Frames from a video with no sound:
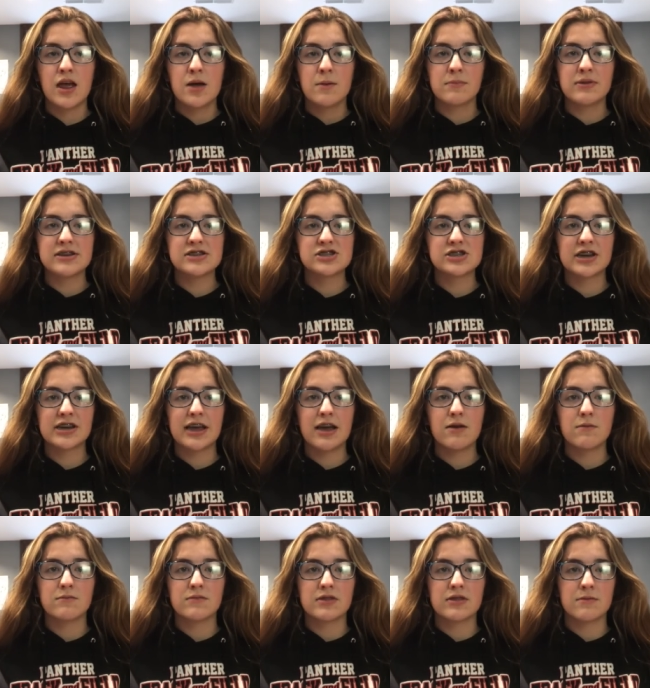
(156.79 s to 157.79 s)
Please check
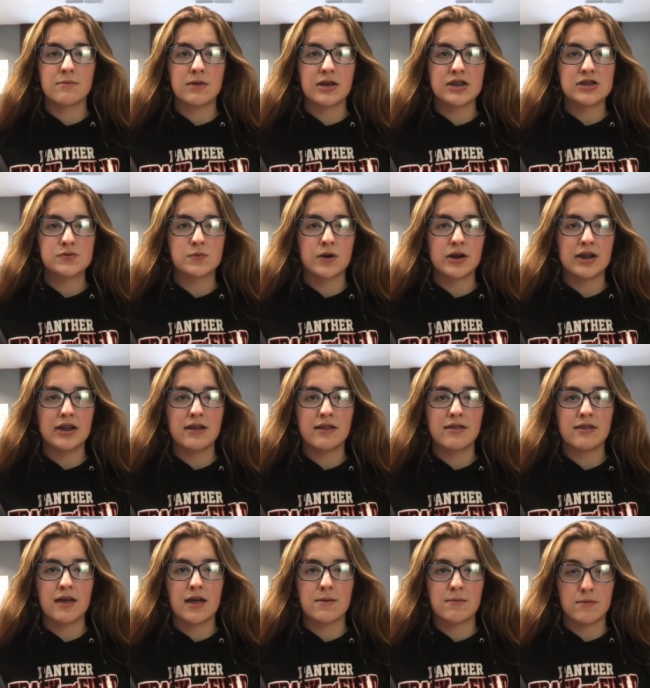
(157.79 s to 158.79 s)
out the May 20th
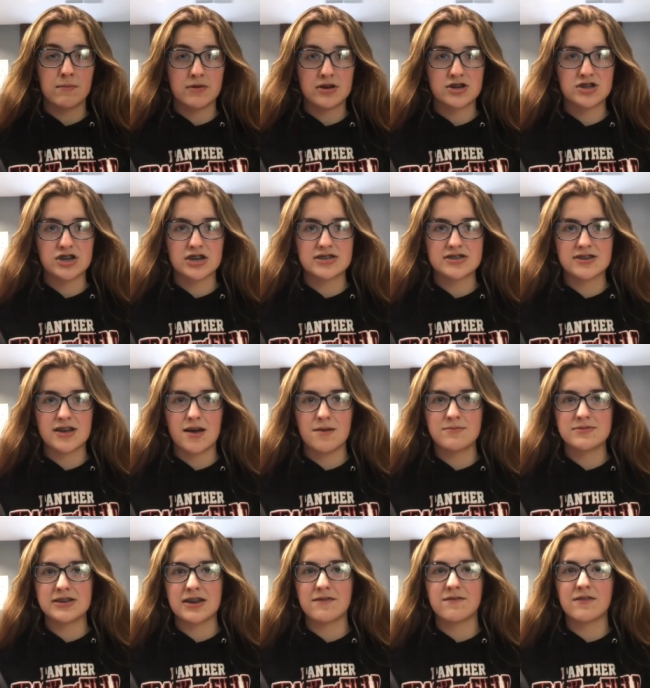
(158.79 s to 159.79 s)
MHS
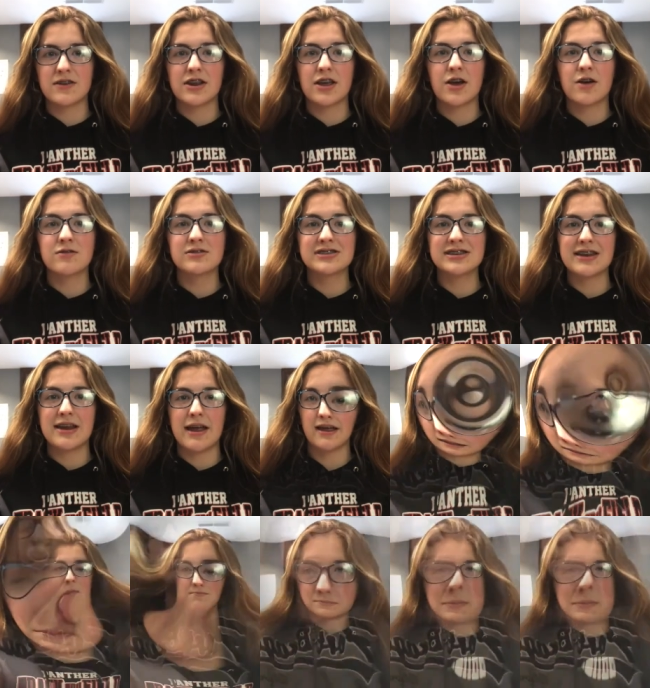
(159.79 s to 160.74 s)
update video today.